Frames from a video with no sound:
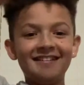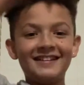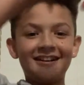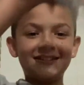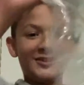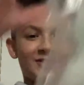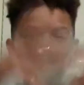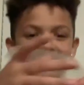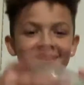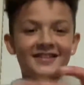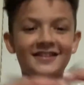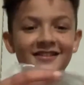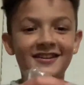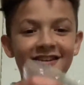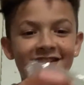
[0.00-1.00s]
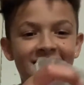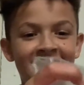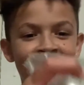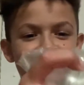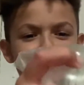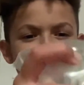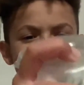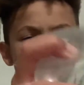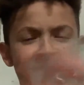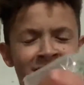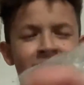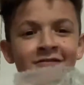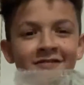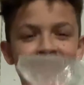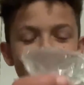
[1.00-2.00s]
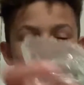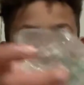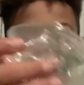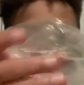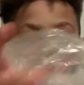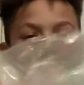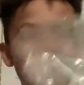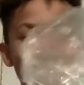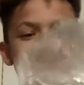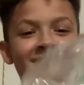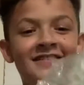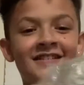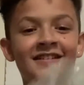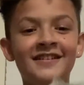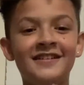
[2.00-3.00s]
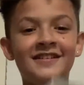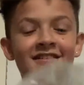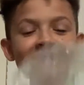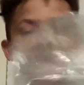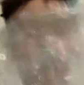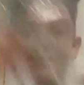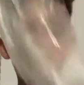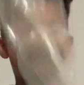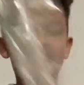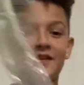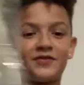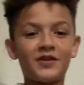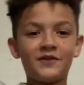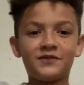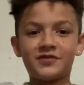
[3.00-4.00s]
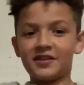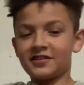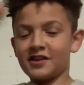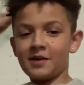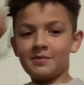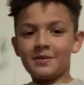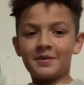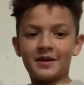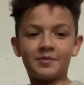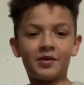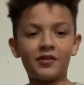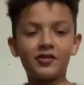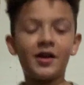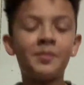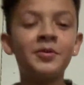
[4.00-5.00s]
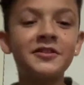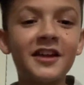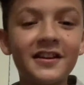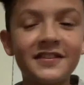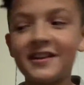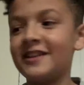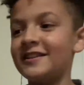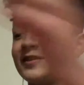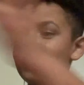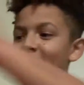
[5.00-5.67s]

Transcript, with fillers: I'm joking, this isn't it. Oh. I'm going to save some to scare my baby brother. I'll put that at the end of the